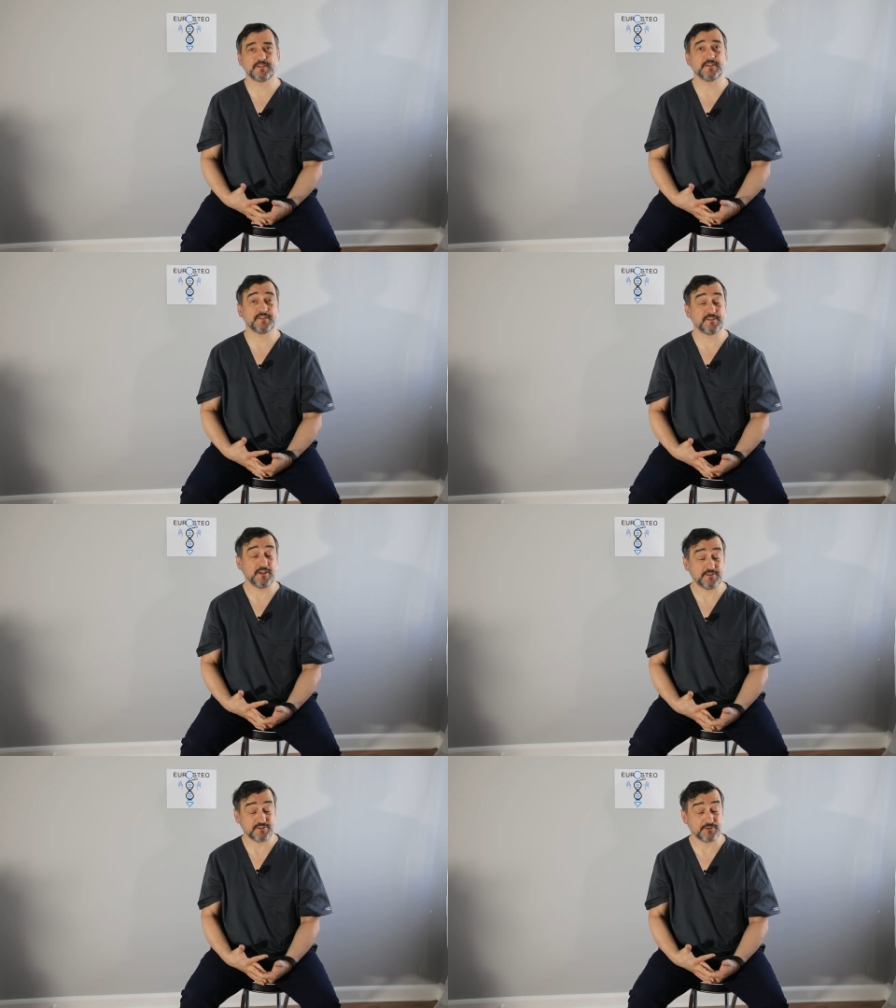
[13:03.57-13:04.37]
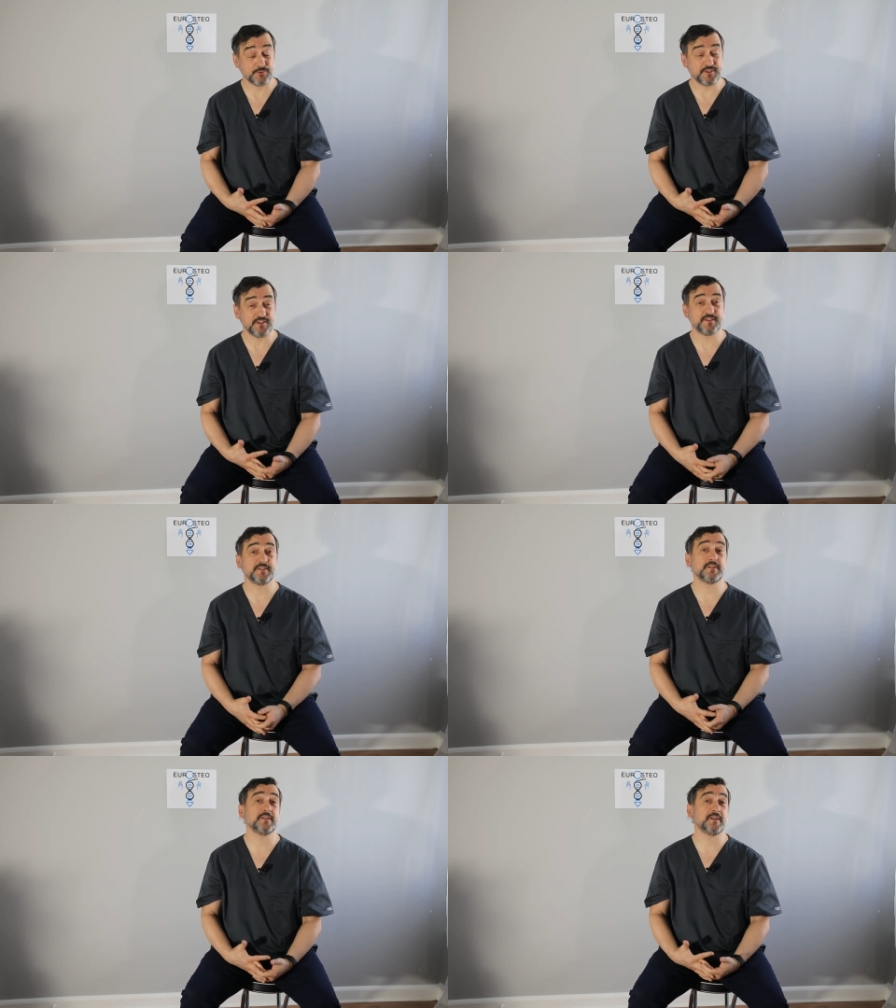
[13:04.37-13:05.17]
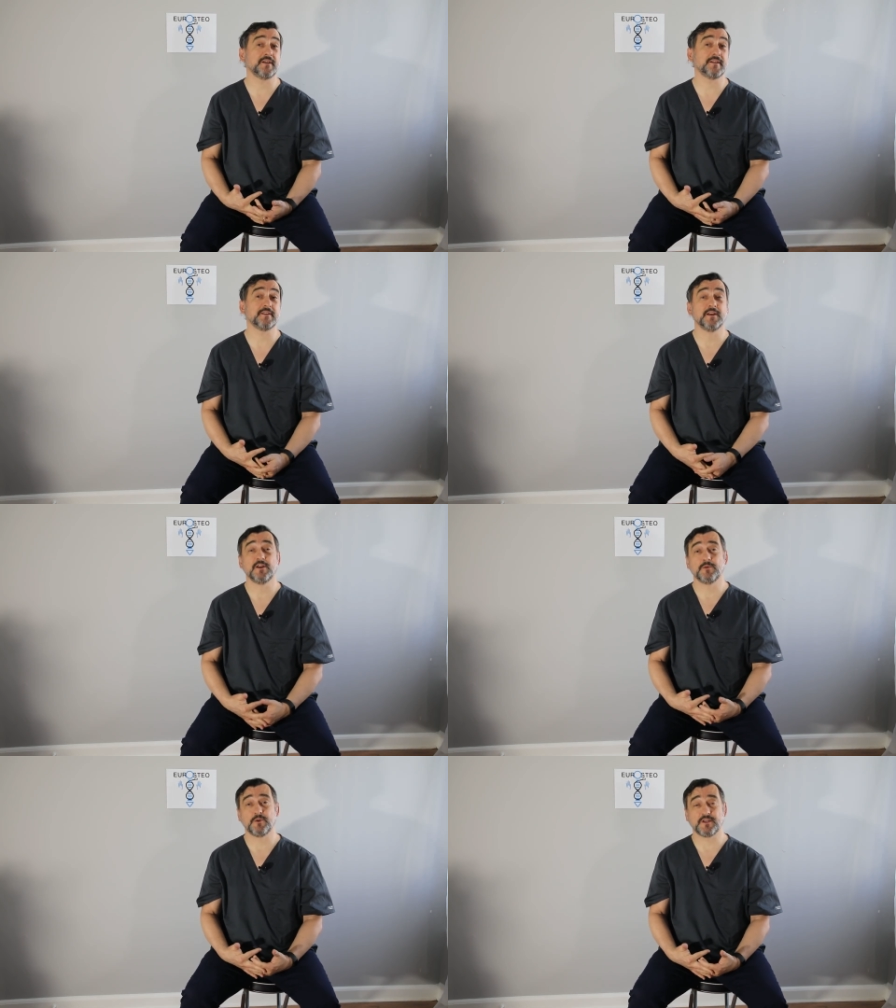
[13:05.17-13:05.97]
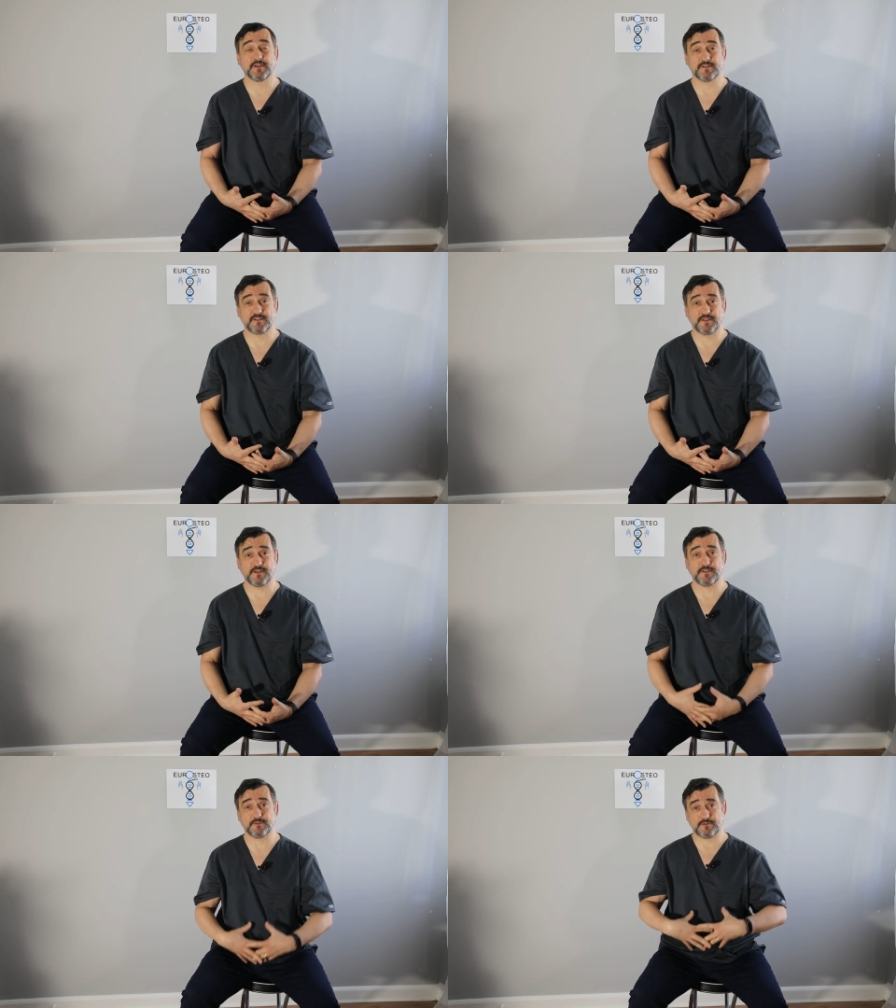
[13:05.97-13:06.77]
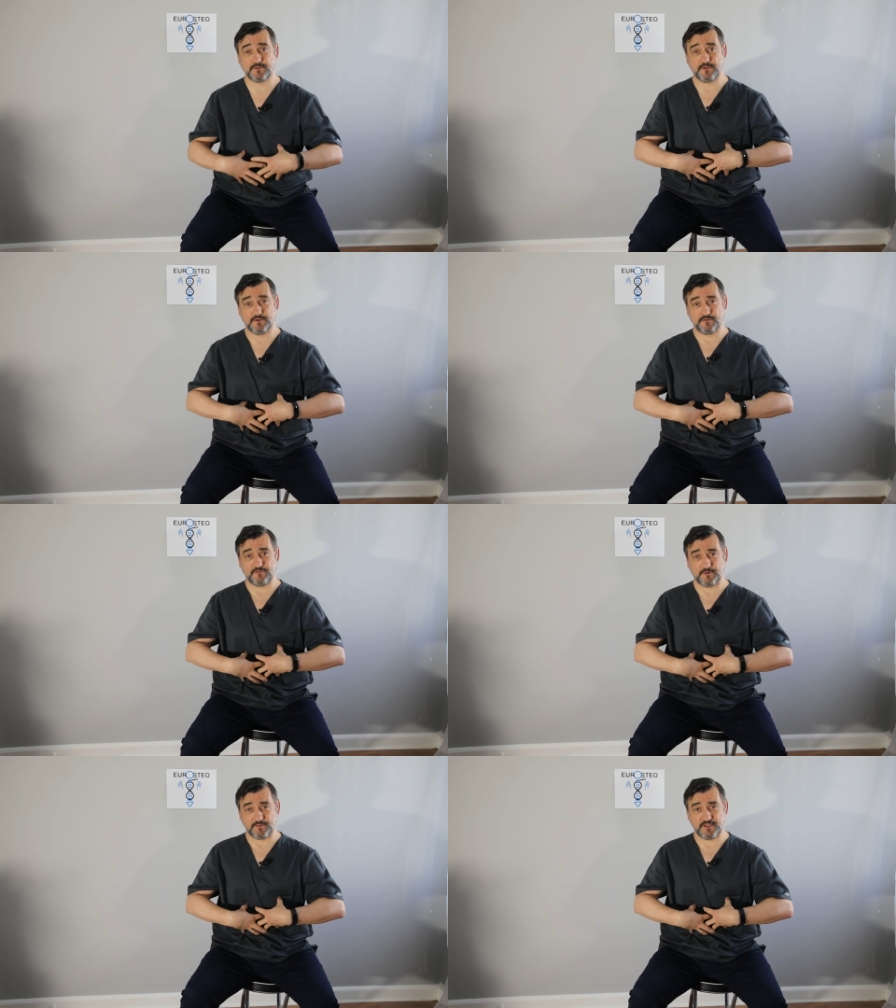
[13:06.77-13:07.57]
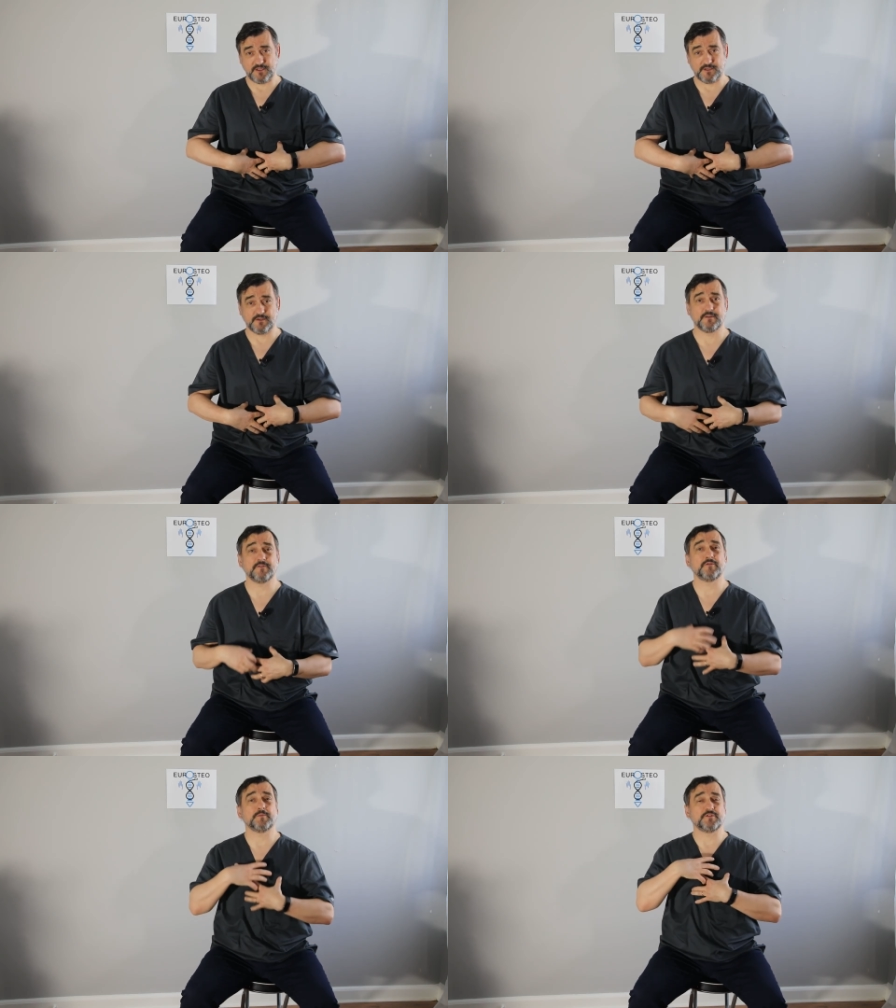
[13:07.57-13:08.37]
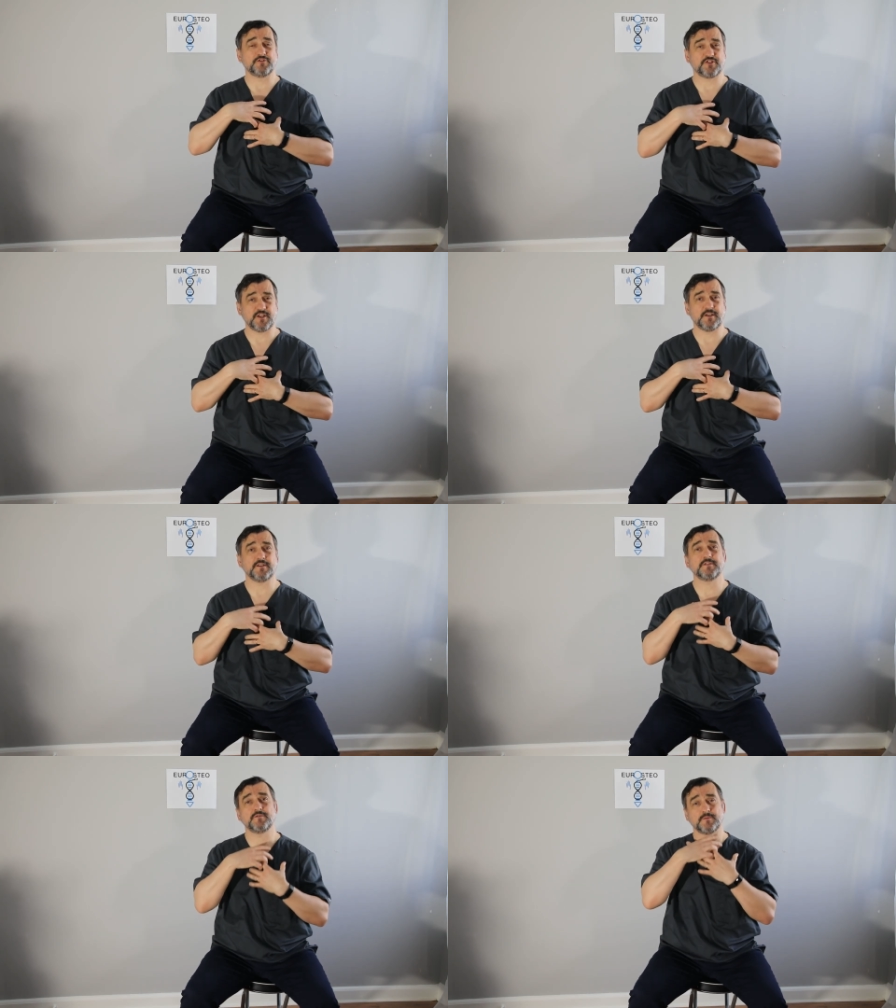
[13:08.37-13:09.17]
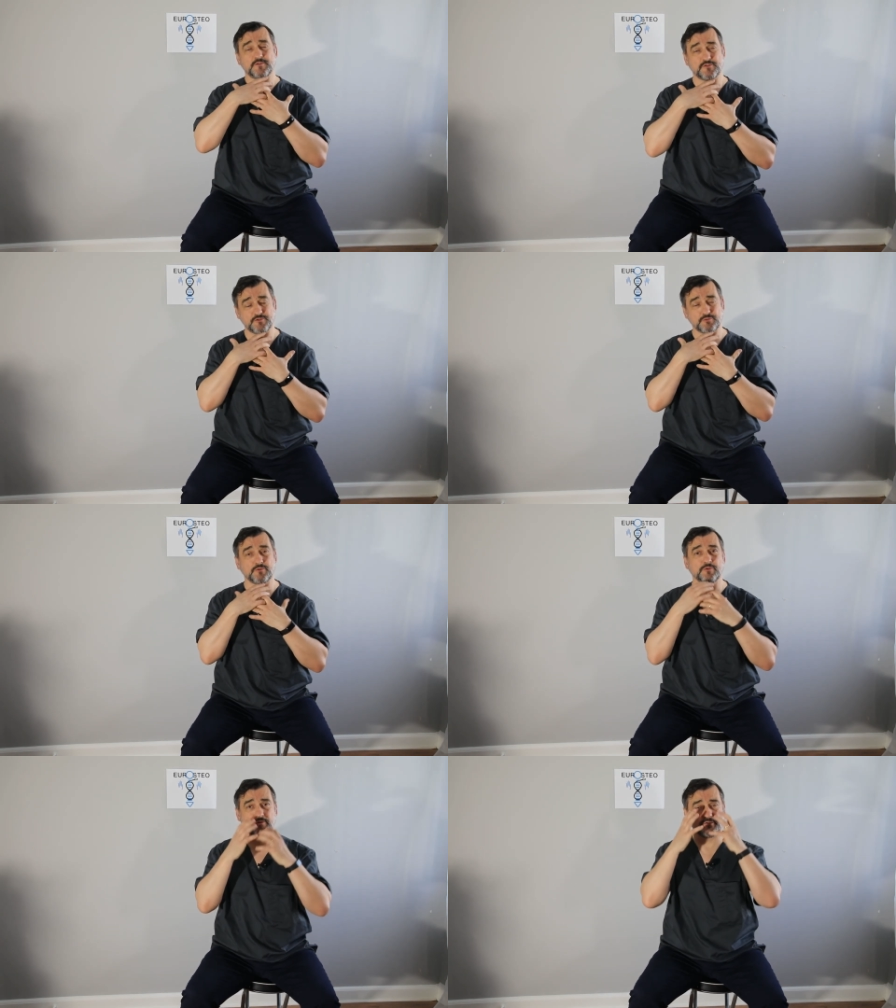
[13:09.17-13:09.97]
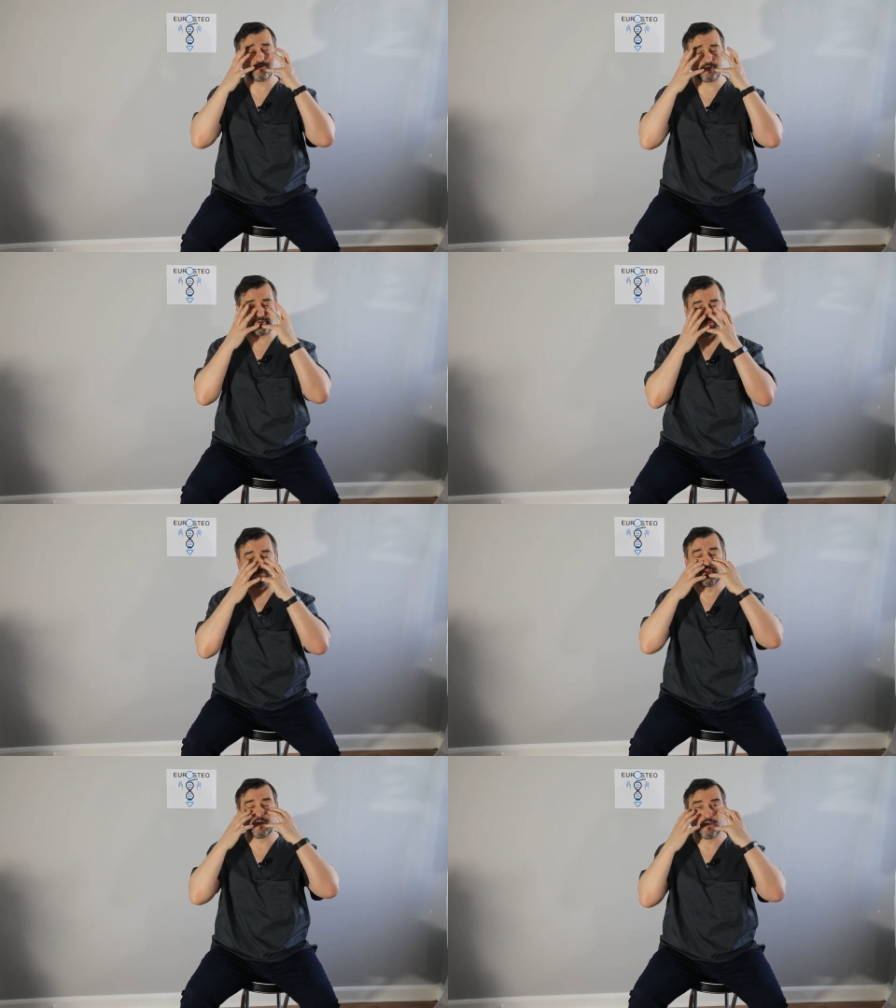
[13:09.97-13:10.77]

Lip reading: it's not so easy, and we can sing from here, from the chest, from the throat, from